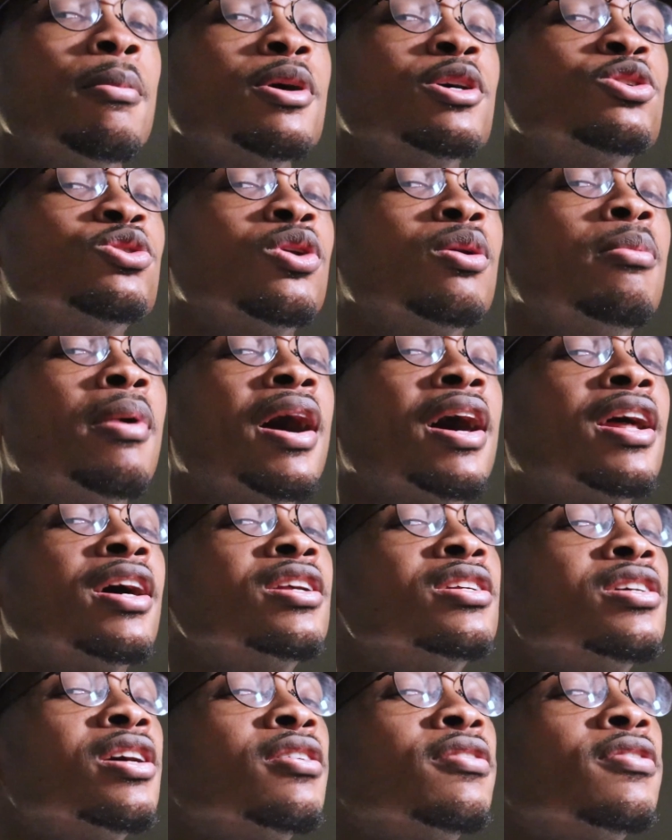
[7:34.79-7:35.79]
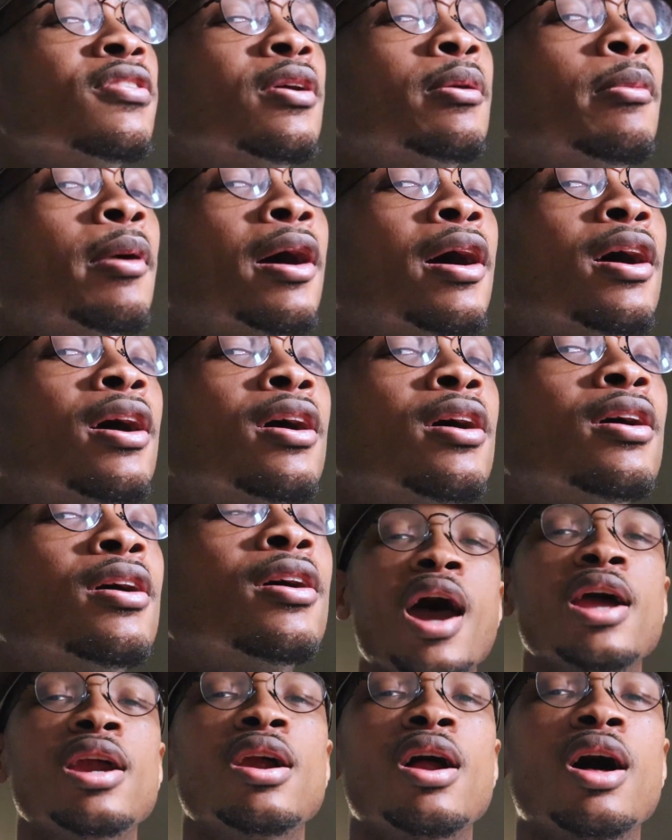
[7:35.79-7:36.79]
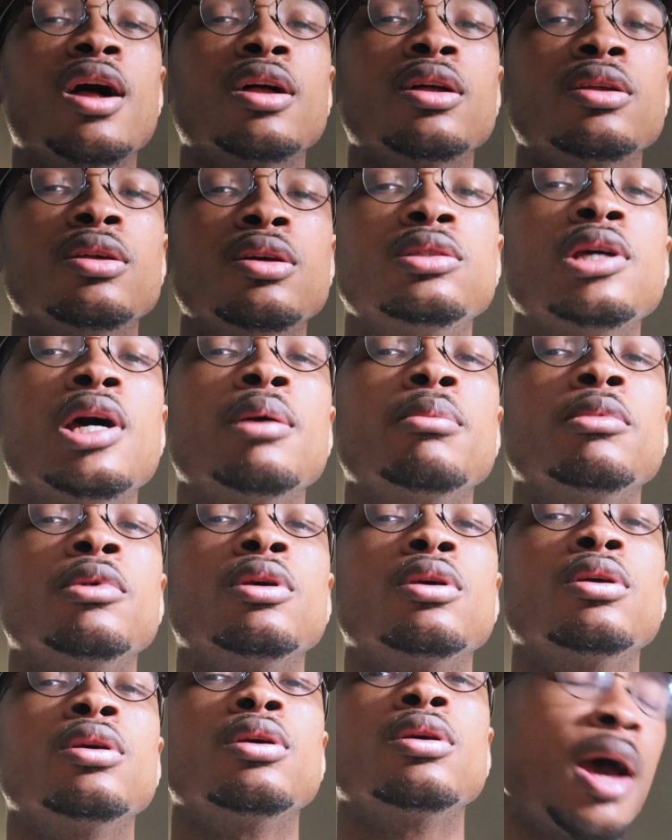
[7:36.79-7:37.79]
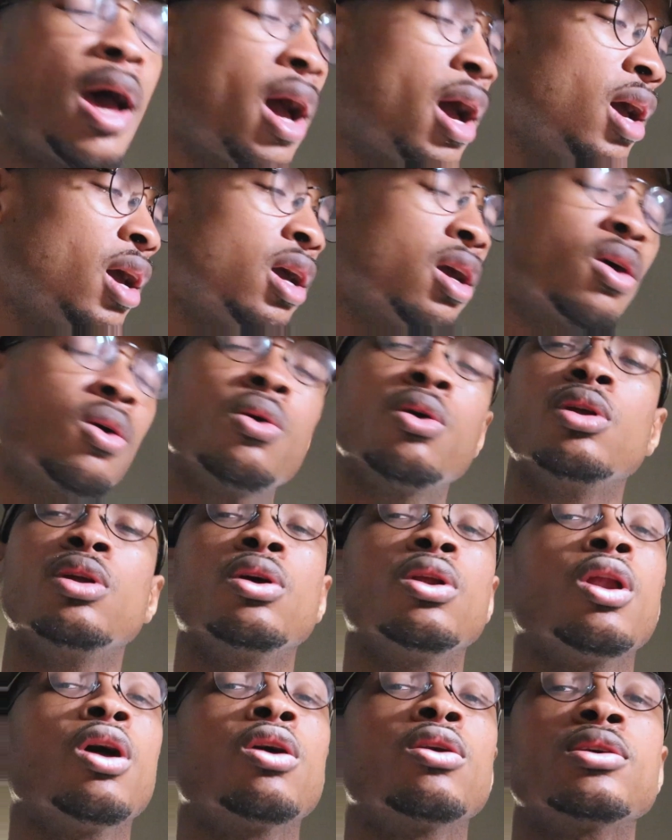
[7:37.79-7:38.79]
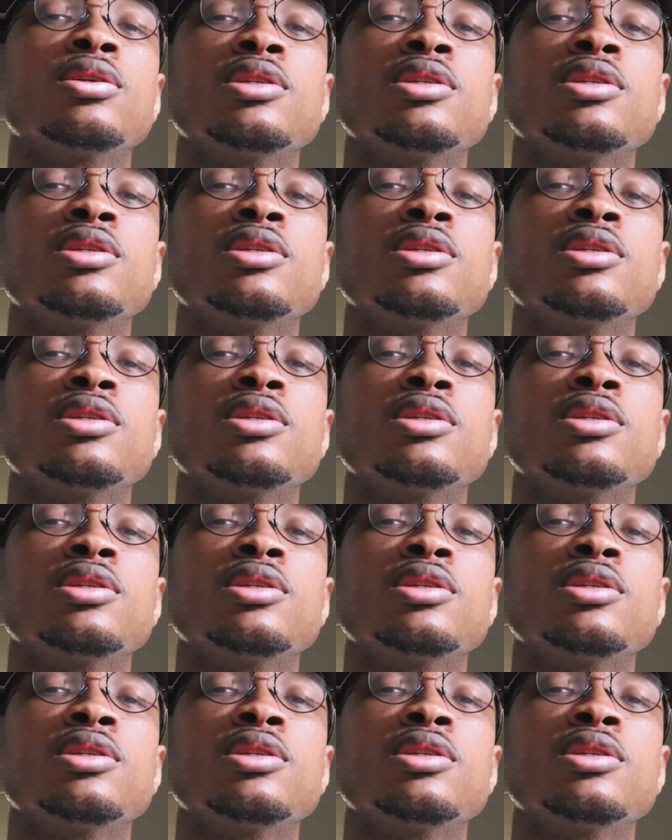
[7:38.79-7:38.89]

much you would buy that junk for, man? $80, 70. I ain't going no low to